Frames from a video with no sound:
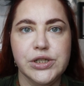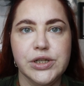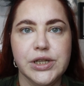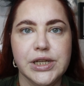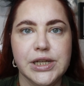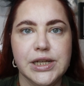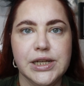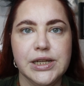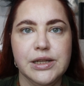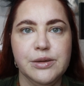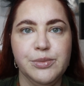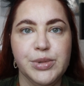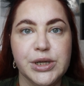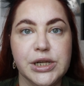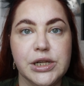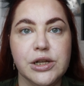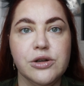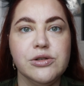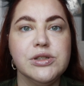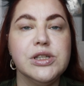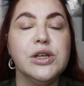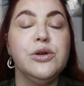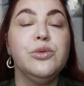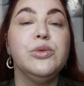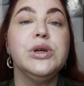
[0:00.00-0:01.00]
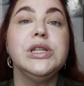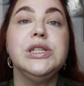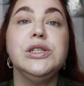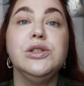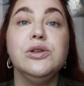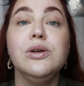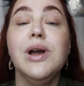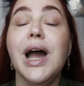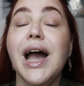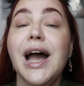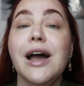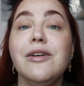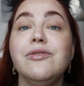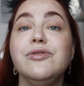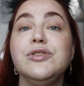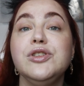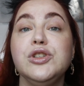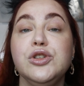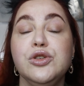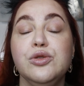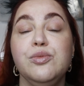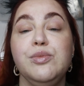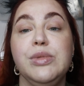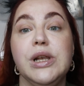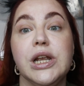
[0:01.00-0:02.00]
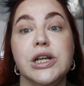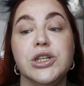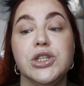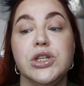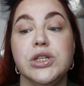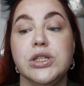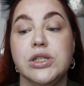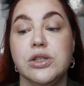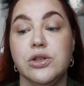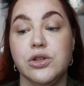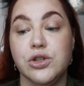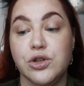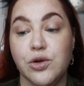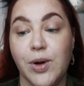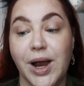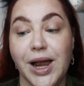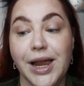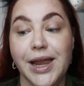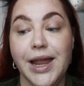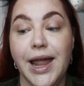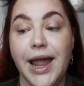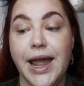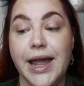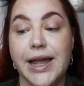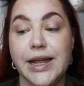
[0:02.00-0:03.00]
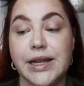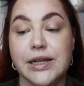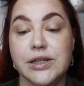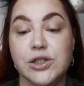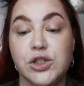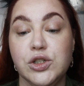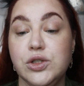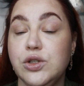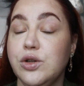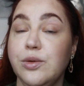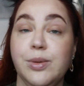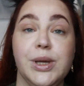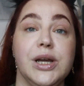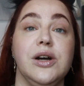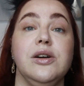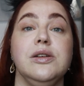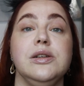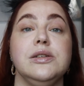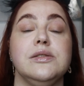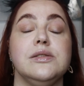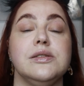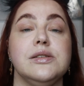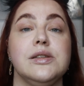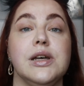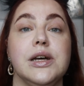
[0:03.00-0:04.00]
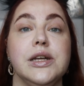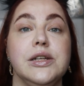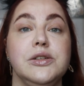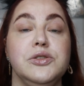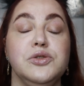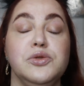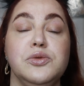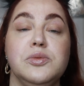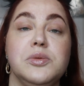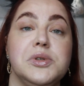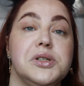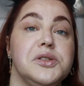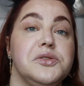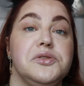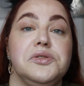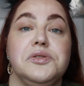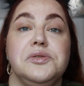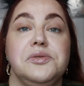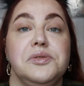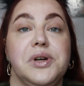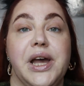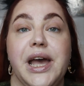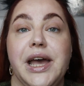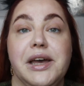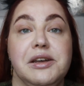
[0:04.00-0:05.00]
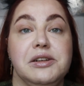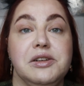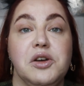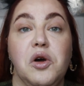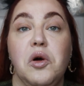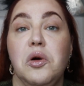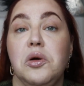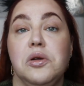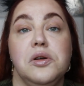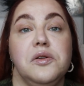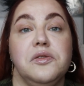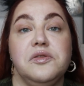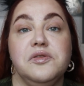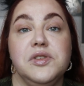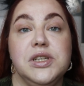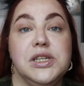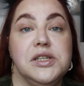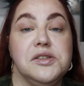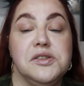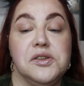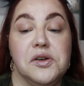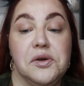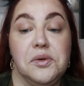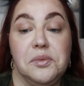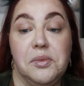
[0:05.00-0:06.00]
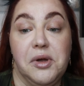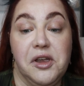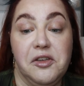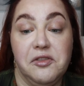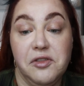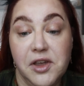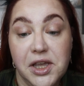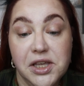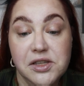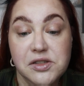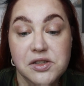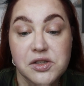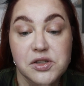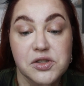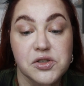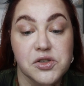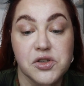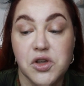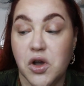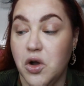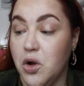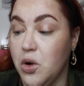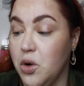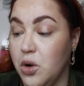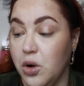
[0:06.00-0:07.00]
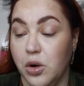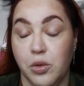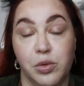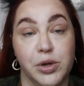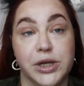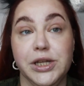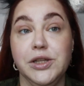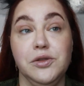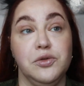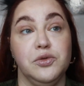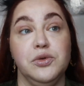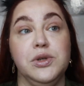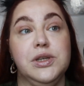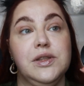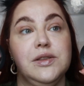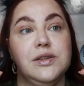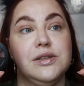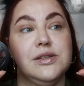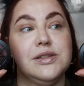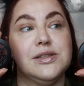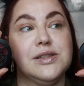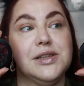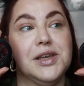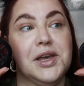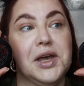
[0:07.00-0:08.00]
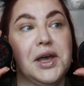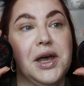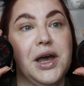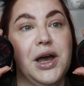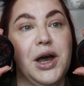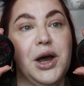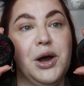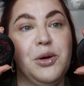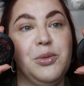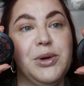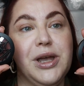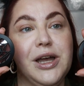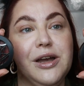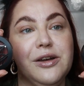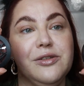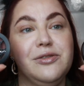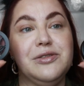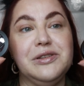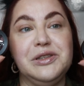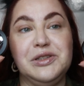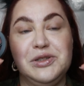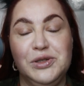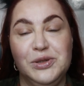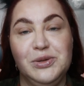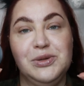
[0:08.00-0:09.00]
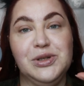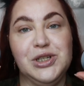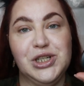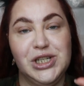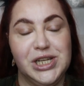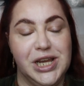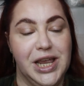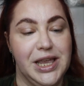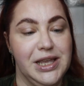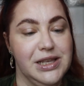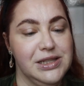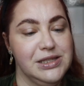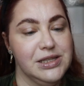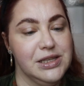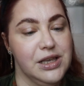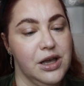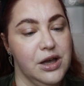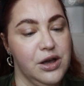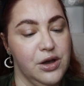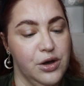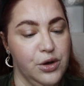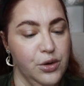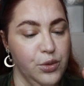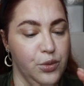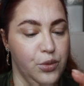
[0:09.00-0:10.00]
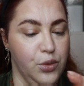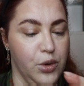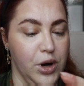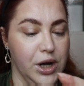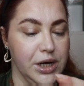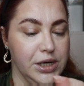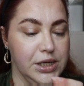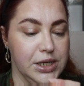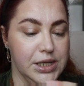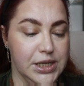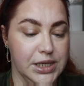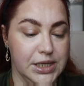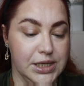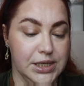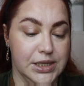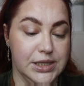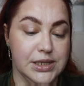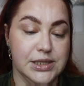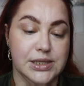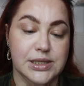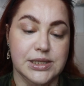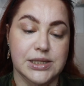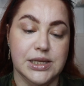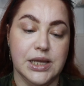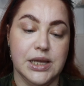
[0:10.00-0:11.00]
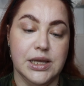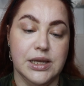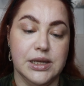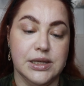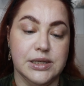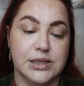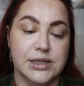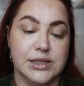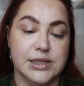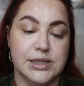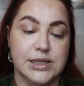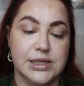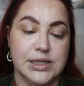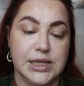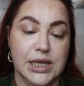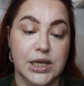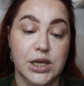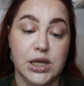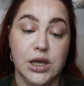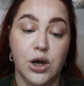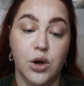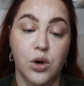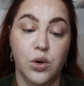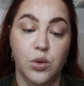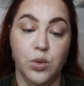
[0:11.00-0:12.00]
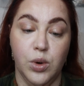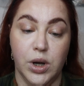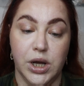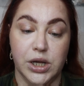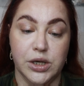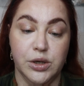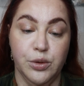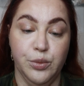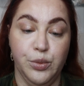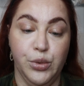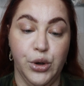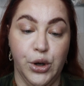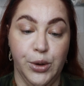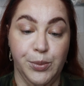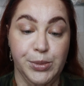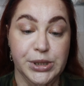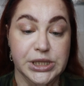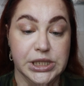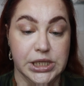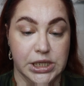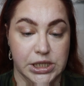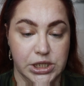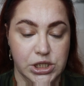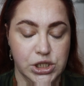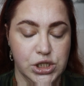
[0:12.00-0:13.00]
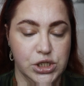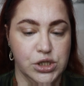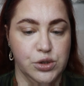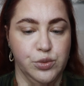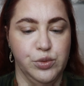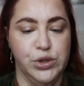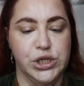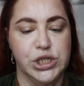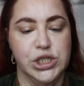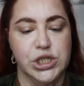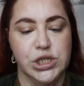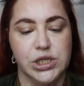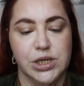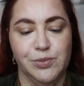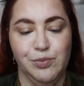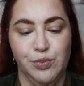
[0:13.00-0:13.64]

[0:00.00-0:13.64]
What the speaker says: in a little bit closer. We do have 2 blushes to try. And to be honest, I do want to add all of these on my face. So we're doing this. We have 2 shades. One is C01 Purple Touch, which